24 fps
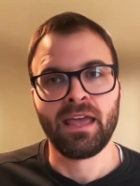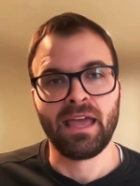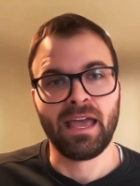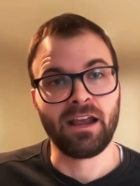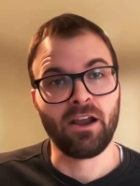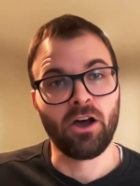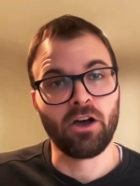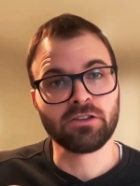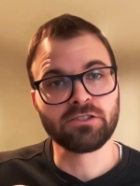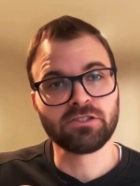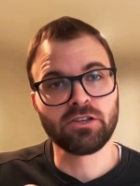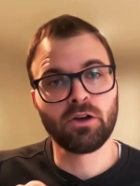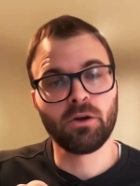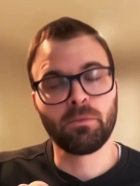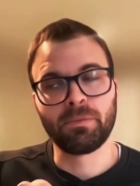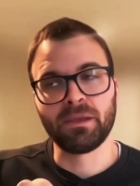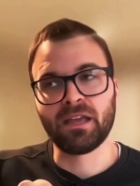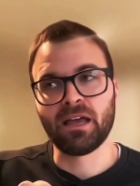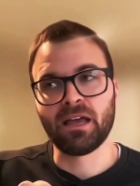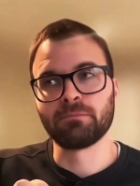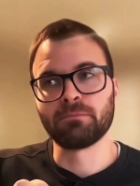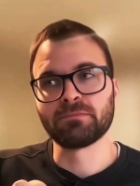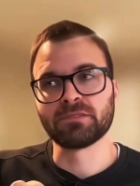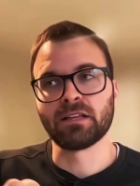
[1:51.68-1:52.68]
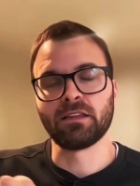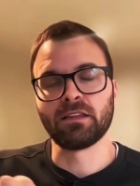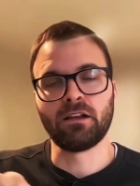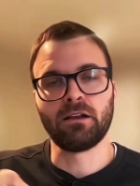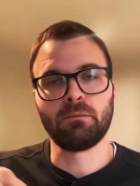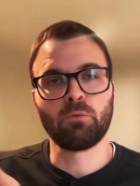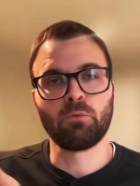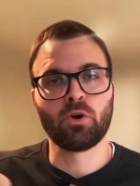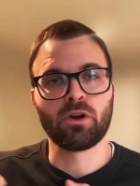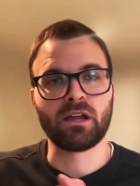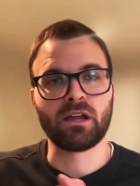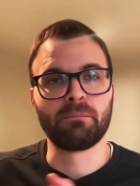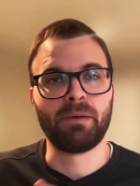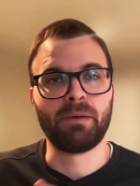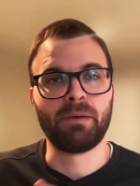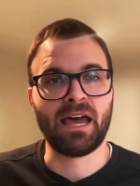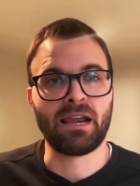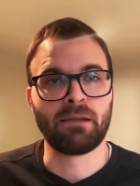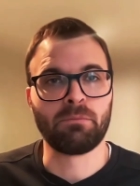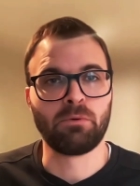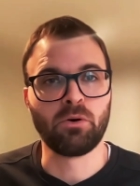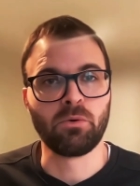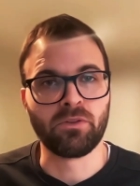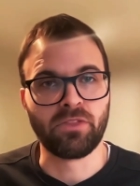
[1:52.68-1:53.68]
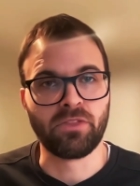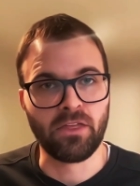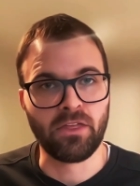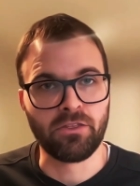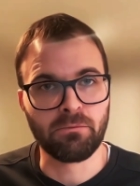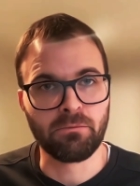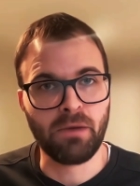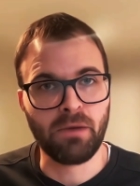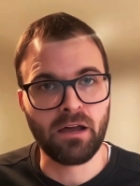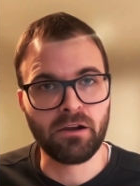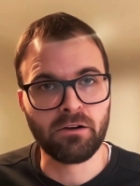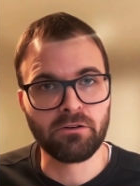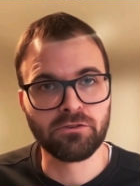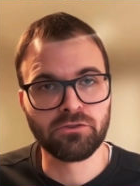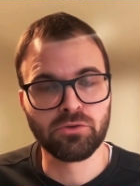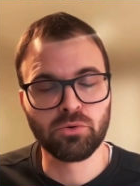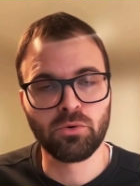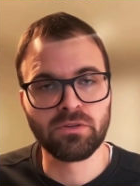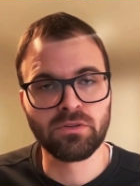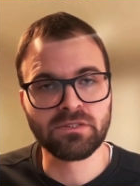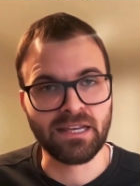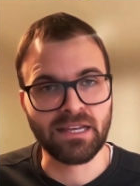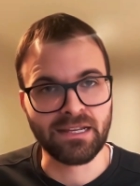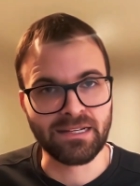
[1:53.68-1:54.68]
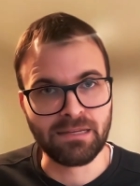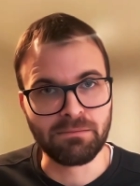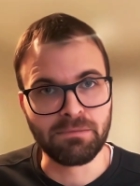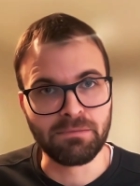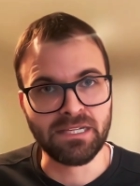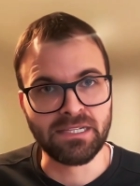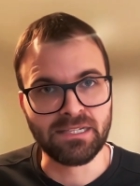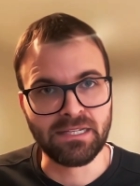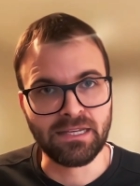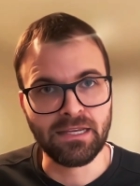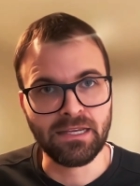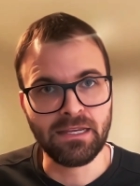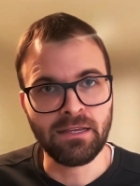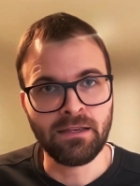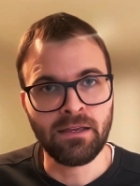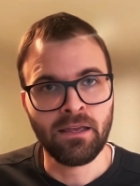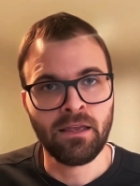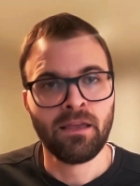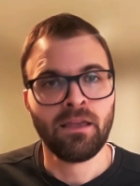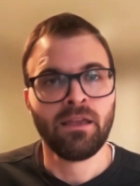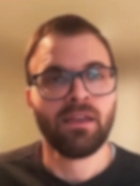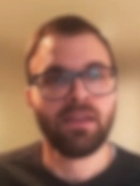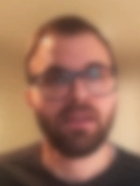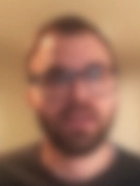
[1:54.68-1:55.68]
and also becomes a little more compatible with other modern tools like dbt.